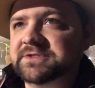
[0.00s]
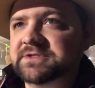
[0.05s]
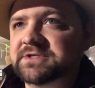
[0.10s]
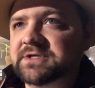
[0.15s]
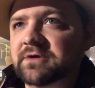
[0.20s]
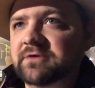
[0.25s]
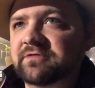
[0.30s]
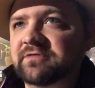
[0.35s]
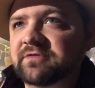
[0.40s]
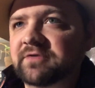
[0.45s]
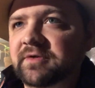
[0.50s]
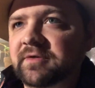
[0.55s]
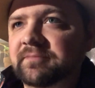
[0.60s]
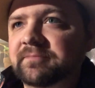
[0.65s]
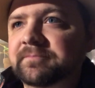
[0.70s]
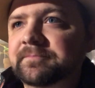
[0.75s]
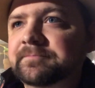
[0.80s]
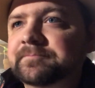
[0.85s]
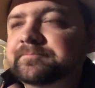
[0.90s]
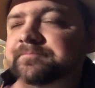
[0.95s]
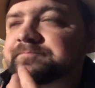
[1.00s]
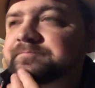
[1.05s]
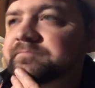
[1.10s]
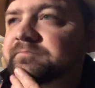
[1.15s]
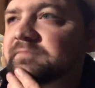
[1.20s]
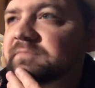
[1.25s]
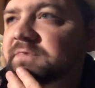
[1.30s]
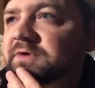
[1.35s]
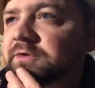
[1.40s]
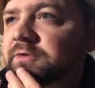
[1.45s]
So from
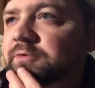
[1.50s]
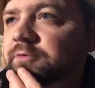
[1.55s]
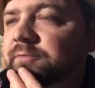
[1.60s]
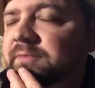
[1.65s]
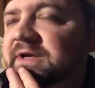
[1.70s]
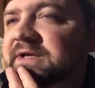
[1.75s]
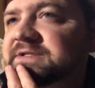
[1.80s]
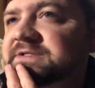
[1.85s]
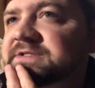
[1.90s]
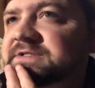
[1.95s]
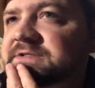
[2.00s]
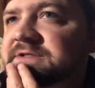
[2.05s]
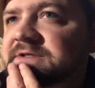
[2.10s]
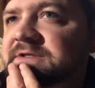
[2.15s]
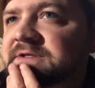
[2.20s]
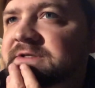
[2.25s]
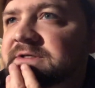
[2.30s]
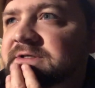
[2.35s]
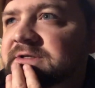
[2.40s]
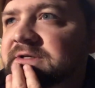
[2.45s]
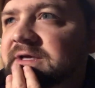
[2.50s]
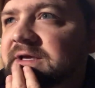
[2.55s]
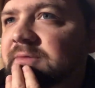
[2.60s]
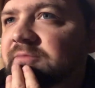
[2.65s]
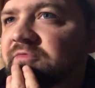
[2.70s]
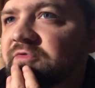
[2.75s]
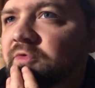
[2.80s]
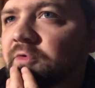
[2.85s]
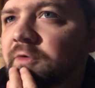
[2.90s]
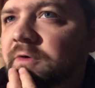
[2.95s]
who makes
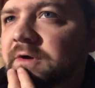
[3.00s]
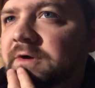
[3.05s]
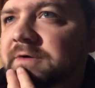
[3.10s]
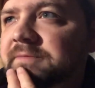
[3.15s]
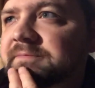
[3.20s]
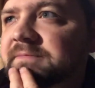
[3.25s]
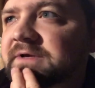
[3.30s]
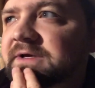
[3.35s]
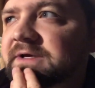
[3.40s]
amphora,